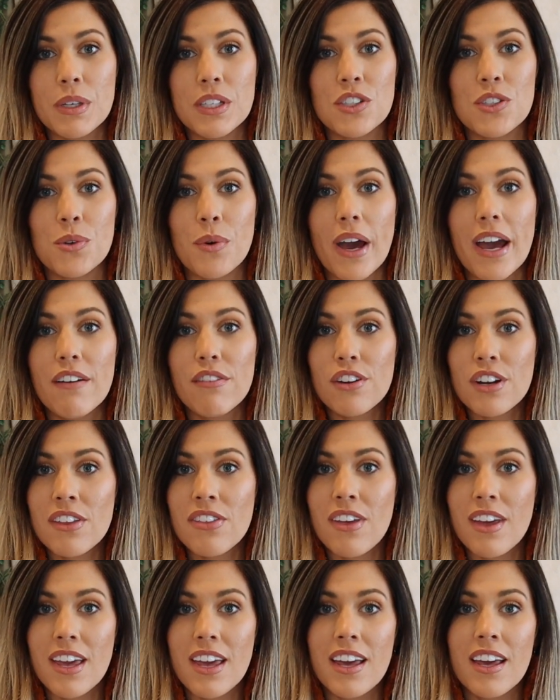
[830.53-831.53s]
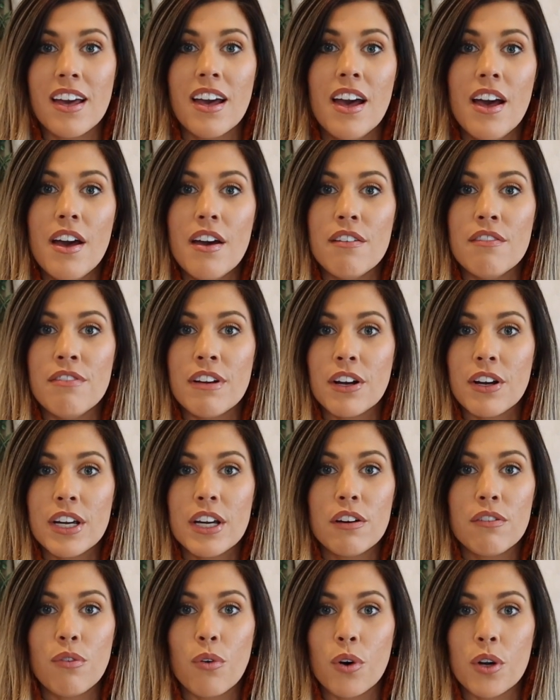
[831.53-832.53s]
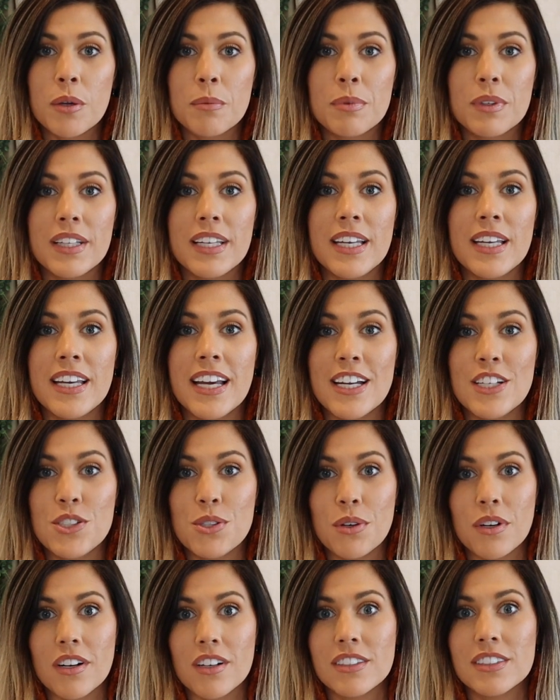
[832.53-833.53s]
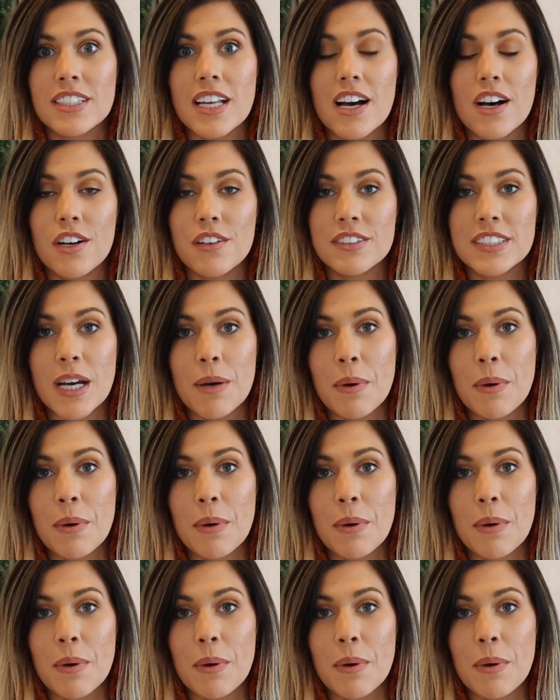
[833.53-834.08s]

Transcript: We do everything very affordably and do it ourselves.